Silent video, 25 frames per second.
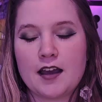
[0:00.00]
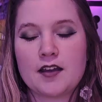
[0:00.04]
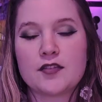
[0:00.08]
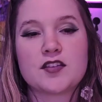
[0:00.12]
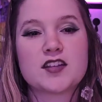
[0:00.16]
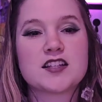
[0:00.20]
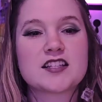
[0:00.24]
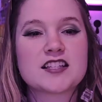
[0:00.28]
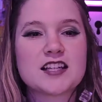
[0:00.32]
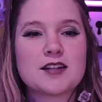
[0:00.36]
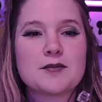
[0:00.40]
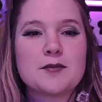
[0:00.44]

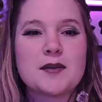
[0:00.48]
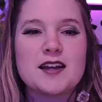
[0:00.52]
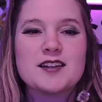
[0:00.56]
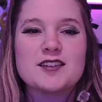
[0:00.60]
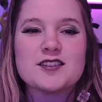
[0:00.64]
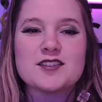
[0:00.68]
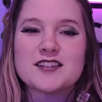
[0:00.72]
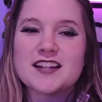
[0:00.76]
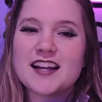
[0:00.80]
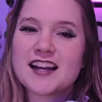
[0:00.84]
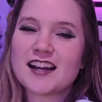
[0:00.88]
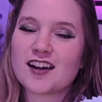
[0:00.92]
This
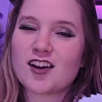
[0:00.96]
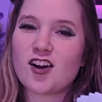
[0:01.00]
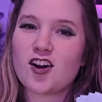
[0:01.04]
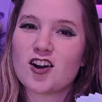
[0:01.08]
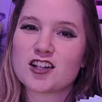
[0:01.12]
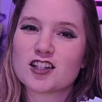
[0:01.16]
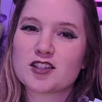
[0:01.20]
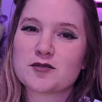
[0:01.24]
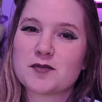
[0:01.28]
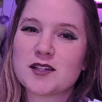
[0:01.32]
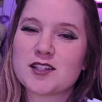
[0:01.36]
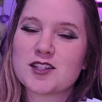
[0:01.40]
commander deck
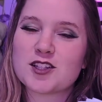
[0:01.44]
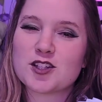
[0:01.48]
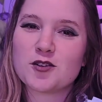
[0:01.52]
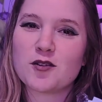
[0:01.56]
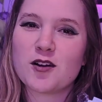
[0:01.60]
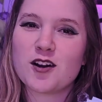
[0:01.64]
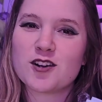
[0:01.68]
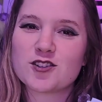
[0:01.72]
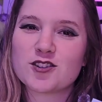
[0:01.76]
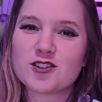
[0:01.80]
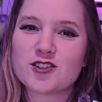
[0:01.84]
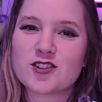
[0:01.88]
cost me
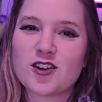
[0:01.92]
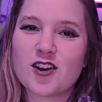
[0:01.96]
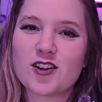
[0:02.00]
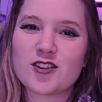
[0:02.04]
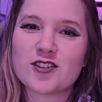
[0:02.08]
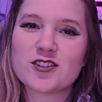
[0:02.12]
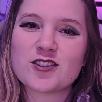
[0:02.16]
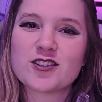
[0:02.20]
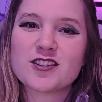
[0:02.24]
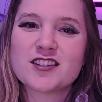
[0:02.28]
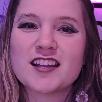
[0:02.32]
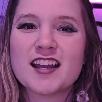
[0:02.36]

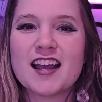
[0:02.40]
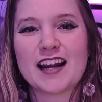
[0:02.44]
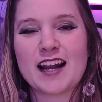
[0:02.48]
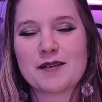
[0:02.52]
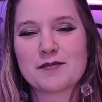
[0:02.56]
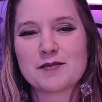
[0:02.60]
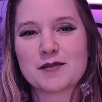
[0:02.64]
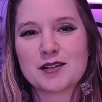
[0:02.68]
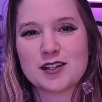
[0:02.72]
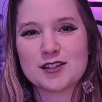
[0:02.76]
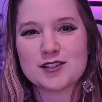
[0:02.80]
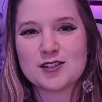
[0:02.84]
$200, and
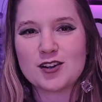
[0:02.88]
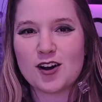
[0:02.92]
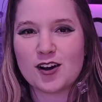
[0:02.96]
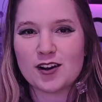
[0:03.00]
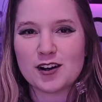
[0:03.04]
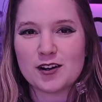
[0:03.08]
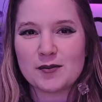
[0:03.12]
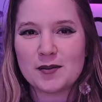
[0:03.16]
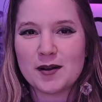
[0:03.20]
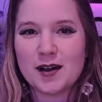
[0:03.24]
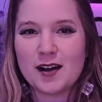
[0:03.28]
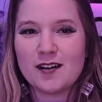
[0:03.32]
I'm going to
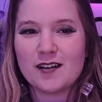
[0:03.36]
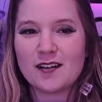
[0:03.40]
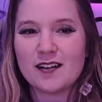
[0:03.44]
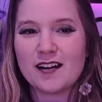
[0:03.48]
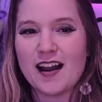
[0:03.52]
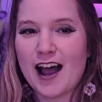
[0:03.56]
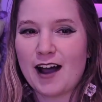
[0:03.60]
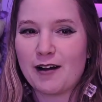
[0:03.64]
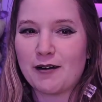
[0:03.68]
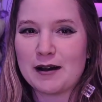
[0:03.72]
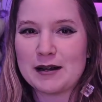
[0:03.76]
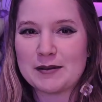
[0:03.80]
talk about
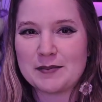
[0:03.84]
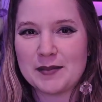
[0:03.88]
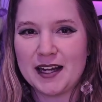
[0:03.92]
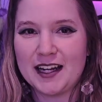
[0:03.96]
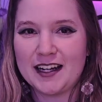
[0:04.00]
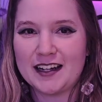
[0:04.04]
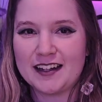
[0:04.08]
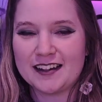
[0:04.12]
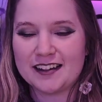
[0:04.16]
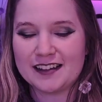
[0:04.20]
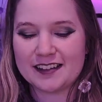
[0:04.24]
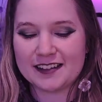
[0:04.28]
how I
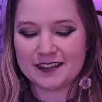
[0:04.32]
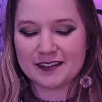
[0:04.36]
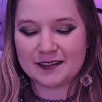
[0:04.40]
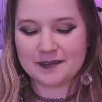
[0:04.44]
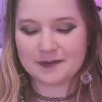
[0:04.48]
made it.